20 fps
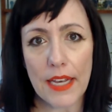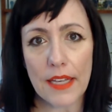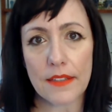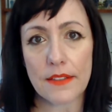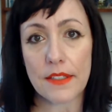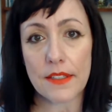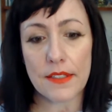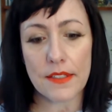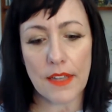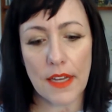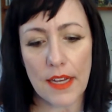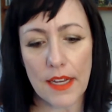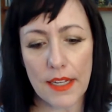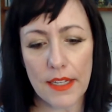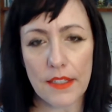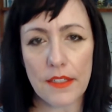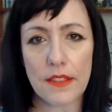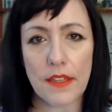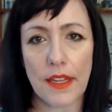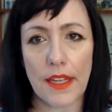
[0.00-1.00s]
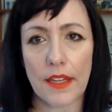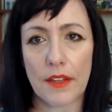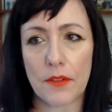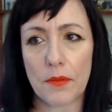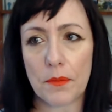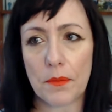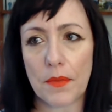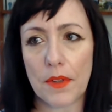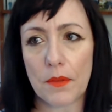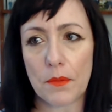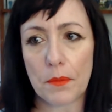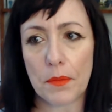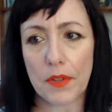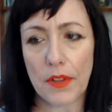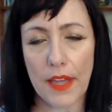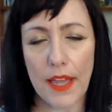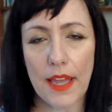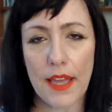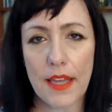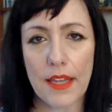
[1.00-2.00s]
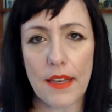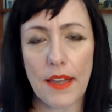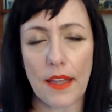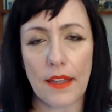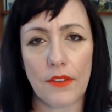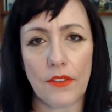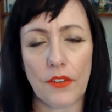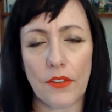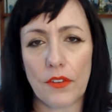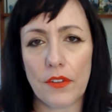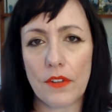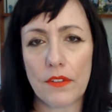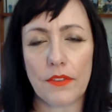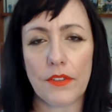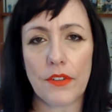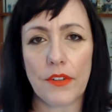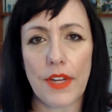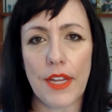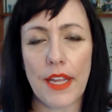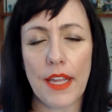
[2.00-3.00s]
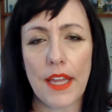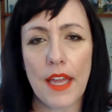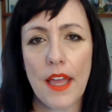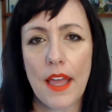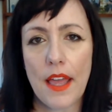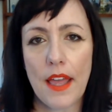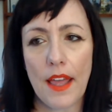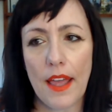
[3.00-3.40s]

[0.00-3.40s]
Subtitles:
design and plan and delivery